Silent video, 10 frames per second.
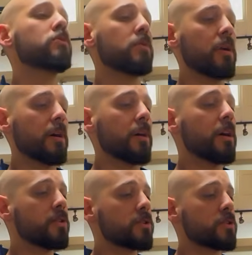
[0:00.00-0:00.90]

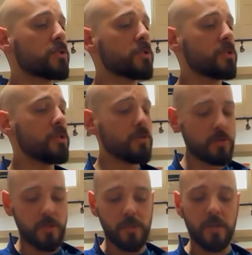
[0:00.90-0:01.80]
hunters
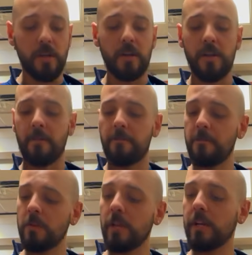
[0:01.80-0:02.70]
use this gun and
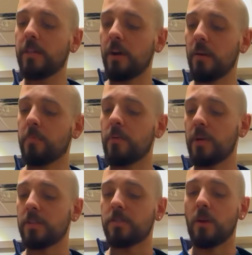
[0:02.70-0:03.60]
feel like the
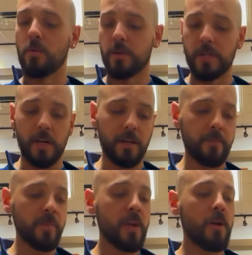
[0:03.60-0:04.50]
upgrades that were done
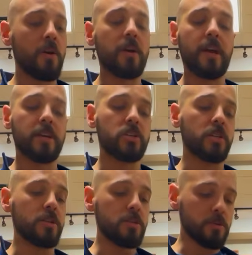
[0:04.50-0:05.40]
are
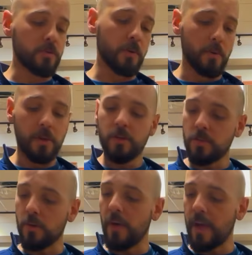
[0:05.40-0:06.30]
actually useful?
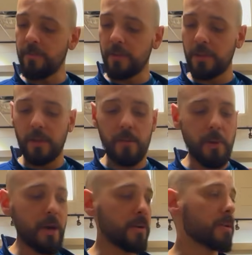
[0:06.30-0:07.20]
So everything
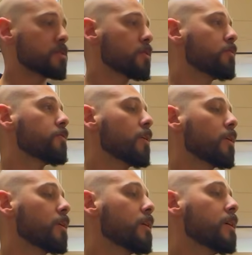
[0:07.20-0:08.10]
about it so
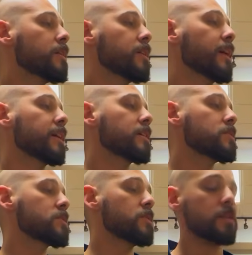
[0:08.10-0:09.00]
far that I can
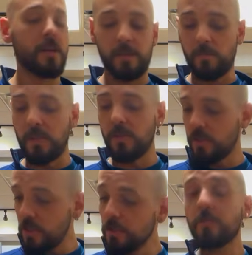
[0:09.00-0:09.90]
see has been
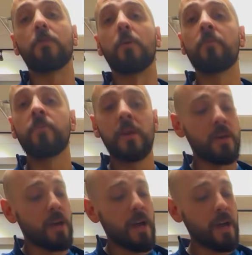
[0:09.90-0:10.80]
useful.
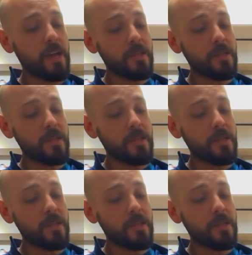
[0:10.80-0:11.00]
I